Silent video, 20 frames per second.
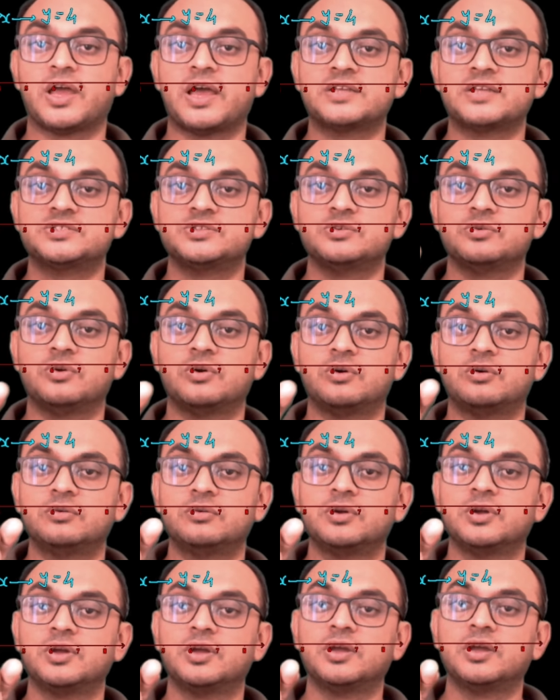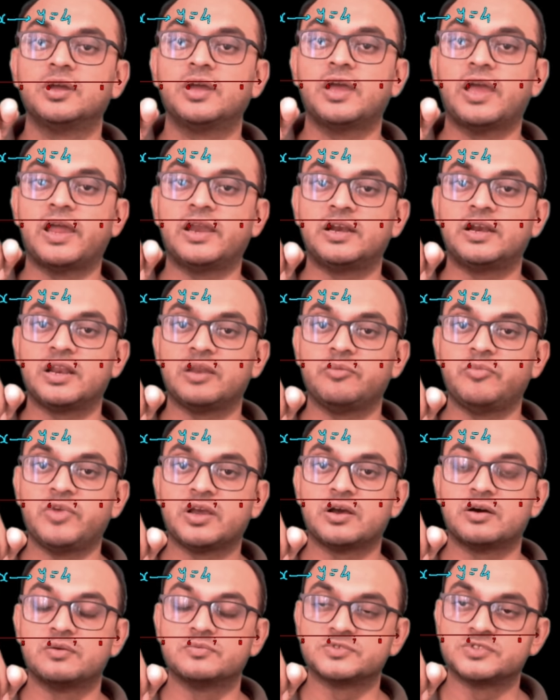As you know, entry
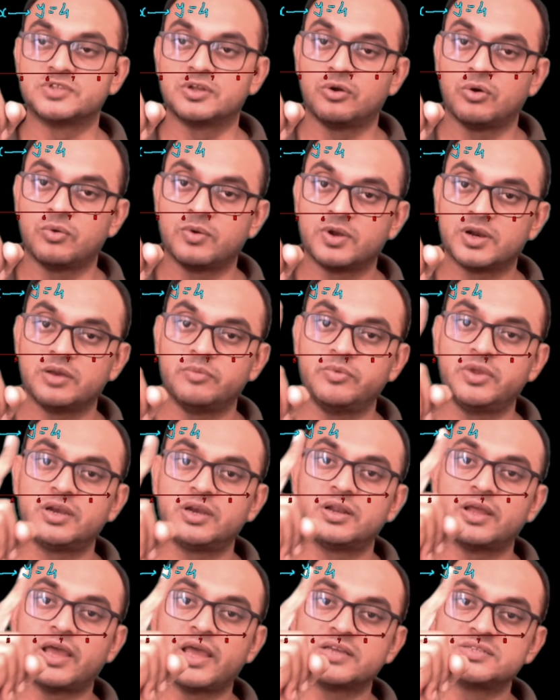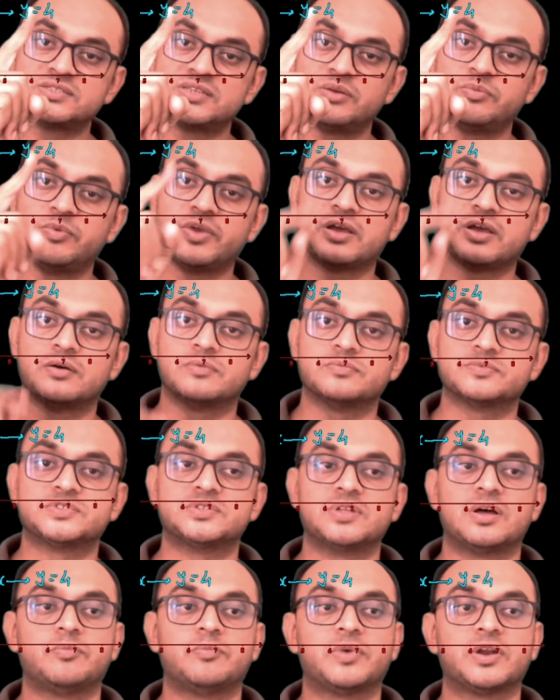becomes the lower limit, exit
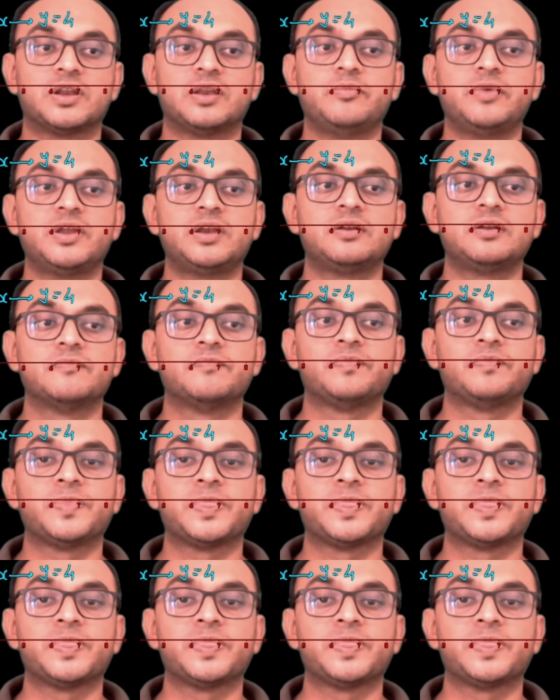becomes the upper limit.